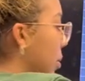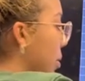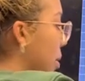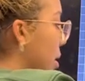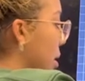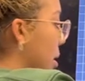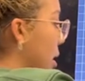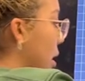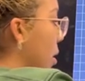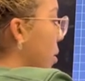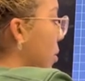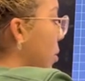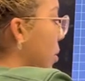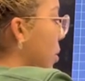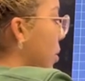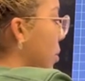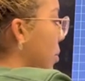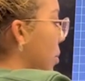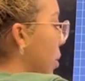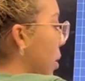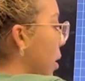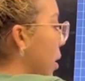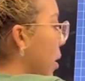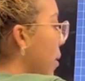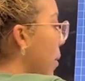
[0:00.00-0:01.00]
which equals
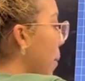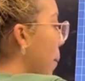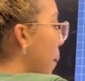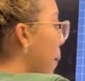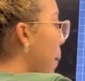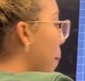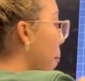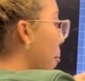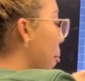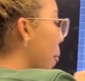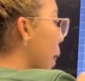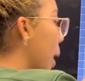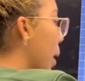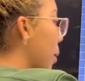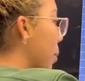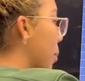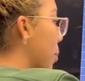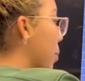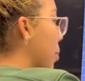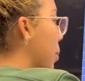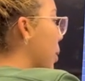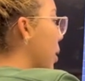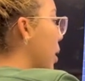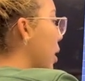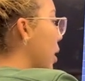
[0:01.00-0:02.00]
1,
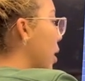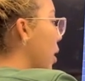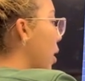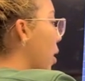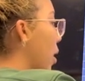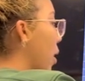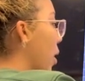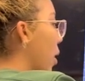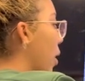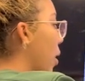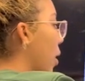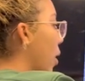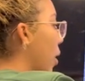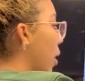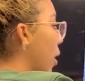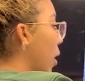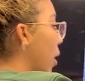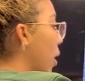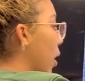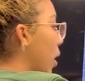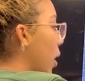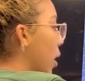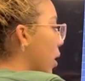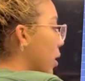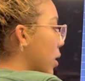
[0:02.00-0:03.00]
we
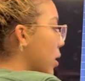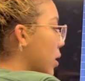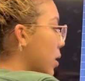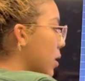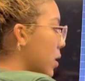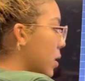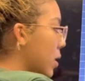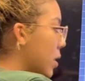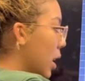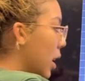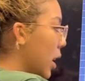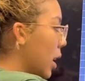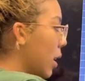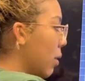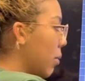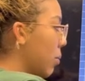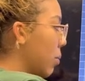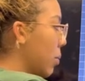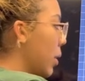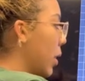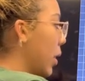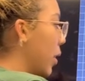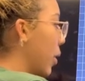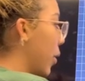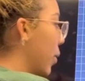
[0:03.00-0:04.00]
are, say
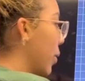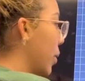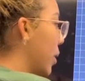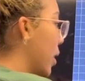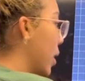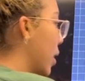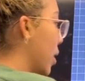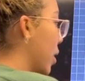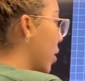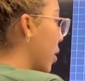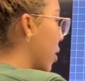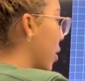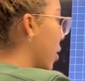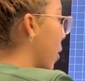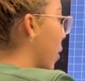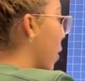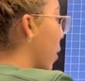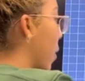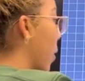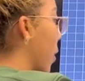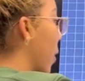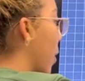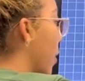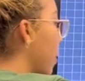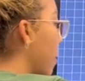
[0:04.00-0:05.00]
we're going in a
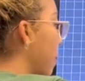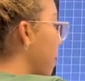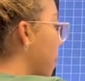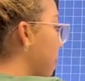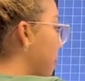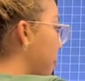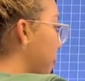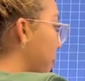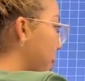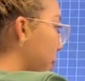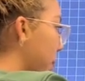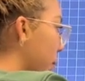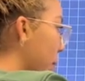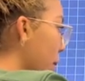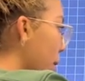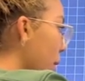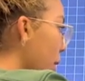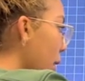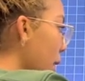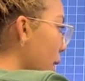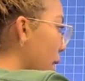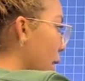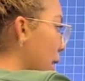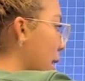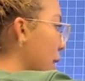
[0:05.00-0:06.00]
car
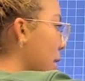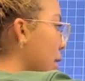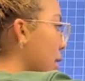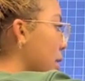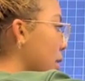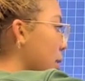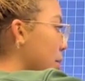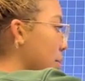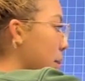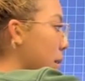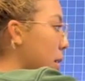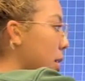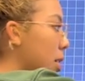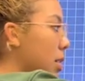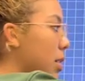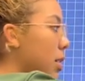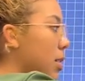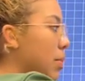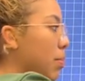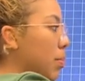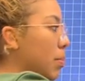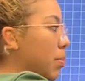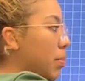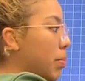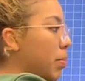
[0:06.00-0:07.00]
and the speed is
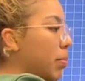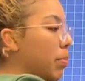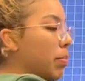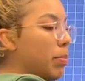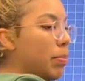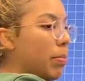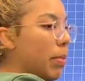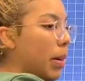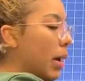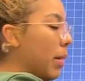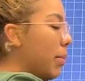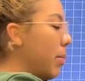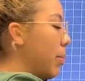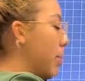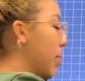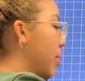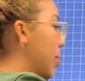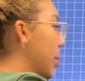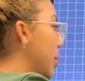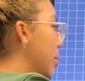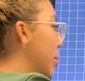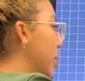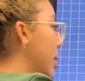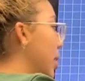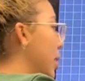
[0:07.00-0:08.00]
five
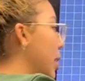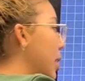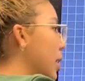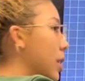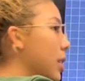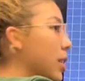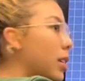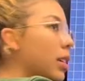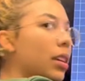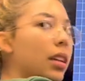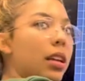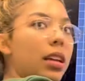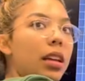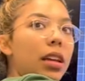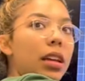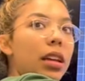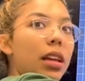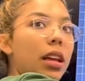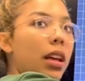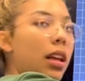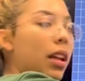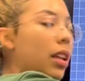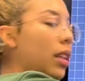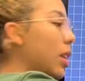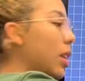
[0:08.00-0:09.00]
per minute. And